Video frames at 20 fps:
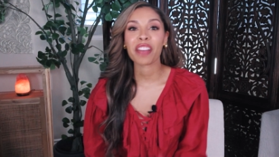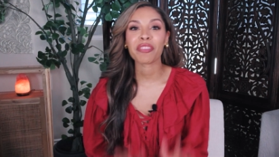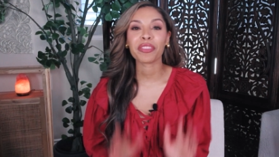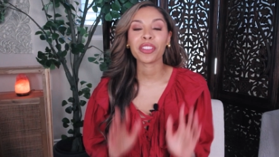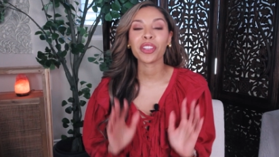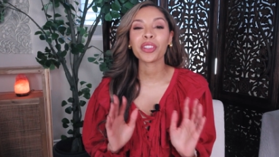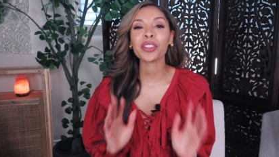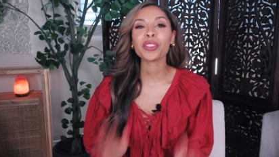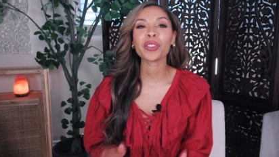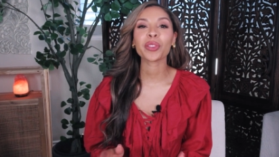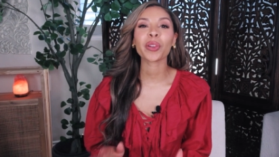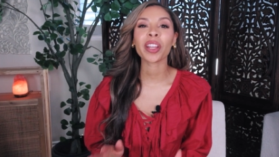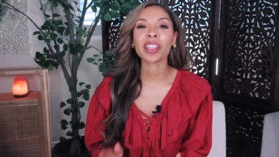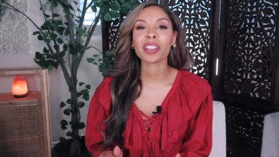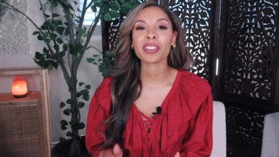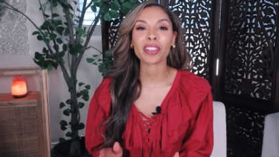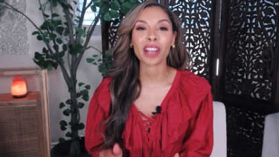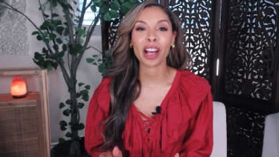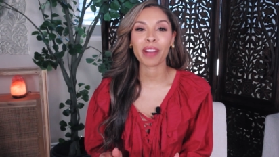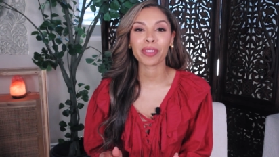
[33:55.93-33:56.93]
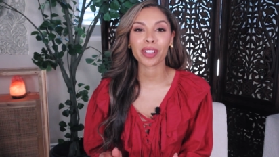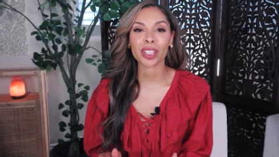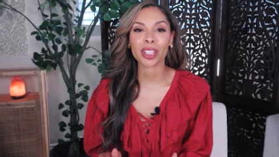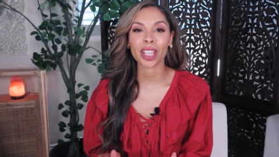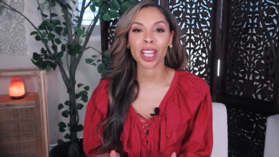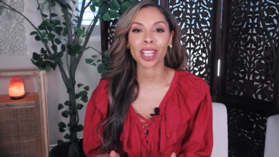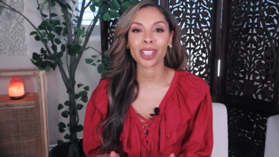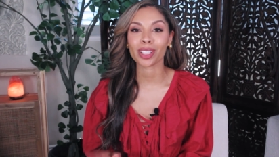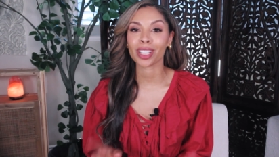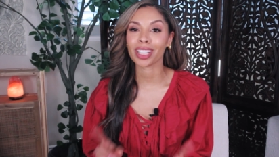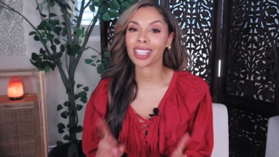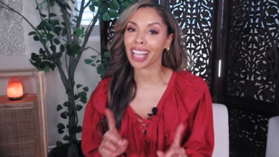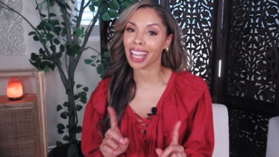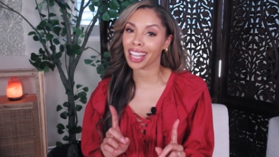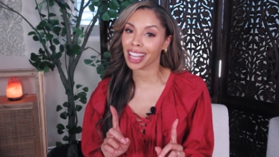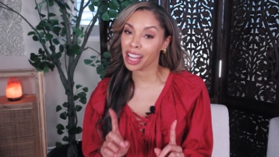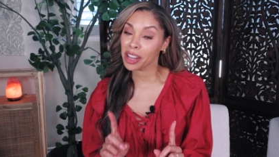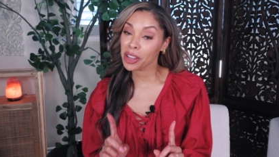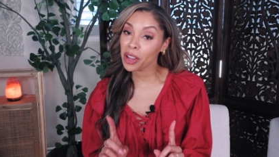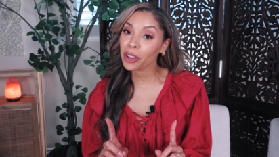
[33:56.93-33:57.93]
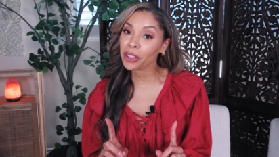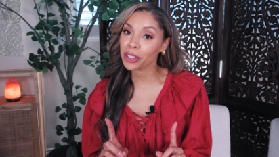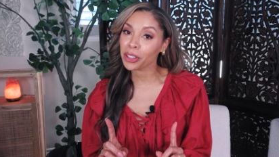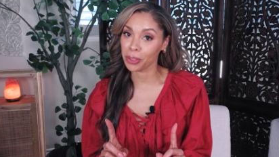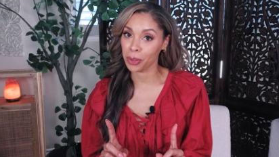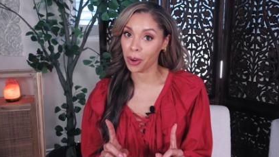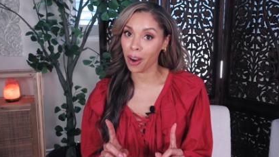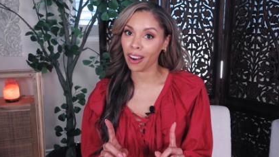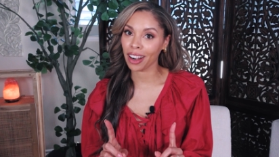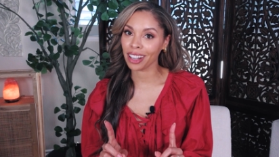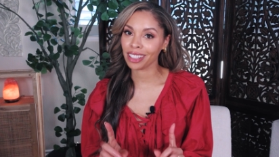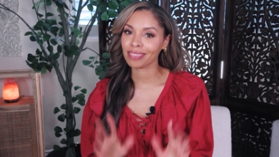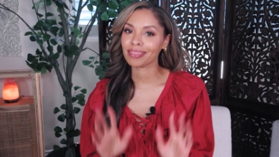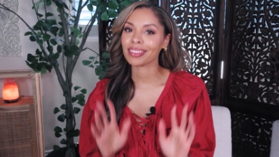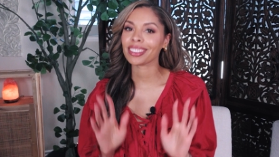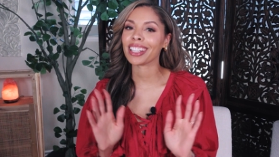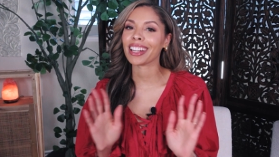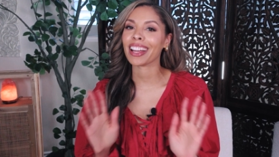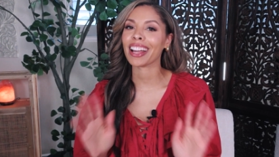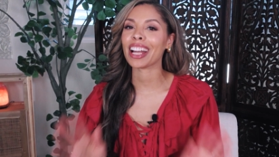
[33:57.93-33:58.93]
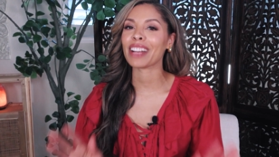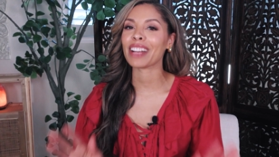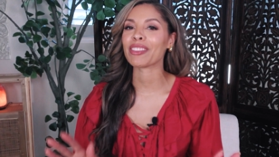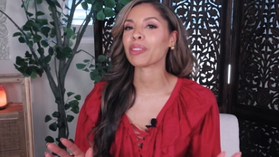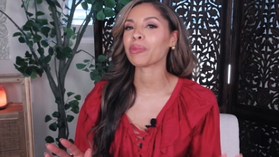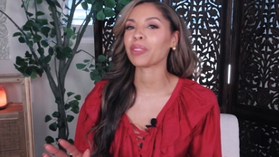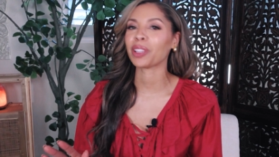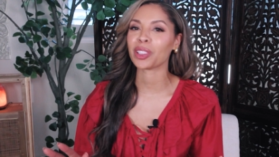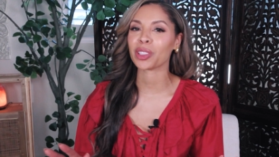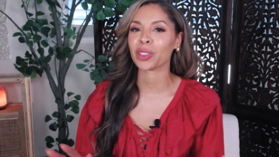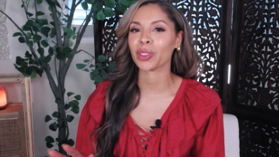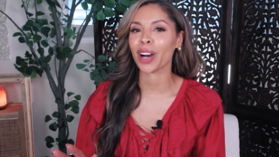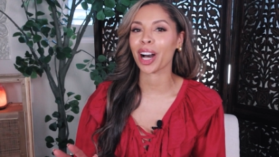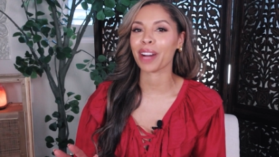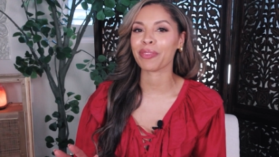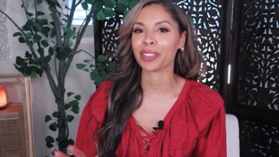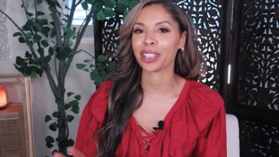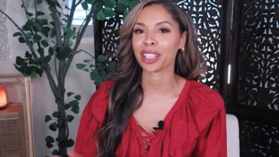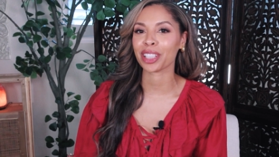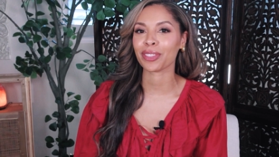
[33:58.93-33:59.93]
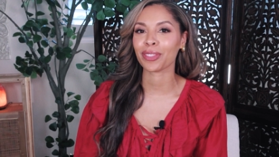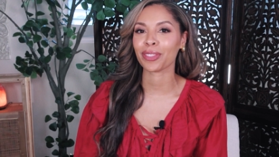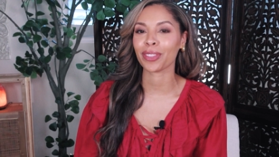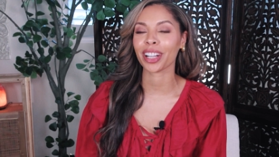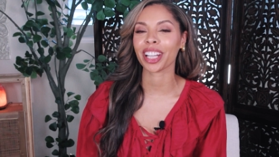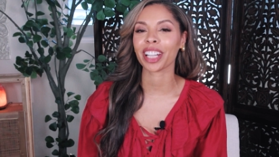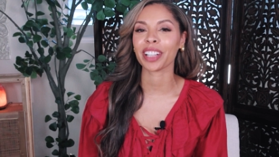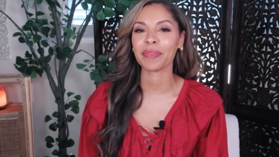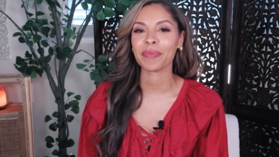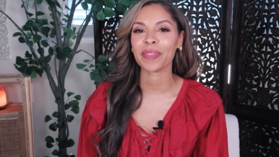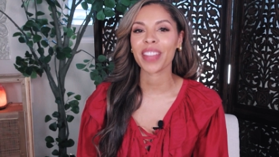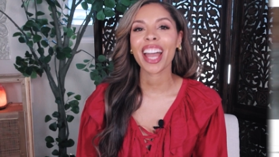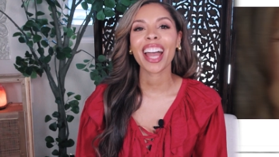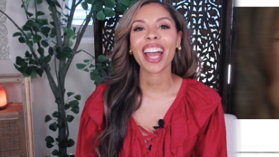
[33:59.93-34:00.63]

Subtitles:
If you're enjoying this conversation, like I know you are, then I have some additional offerings for you.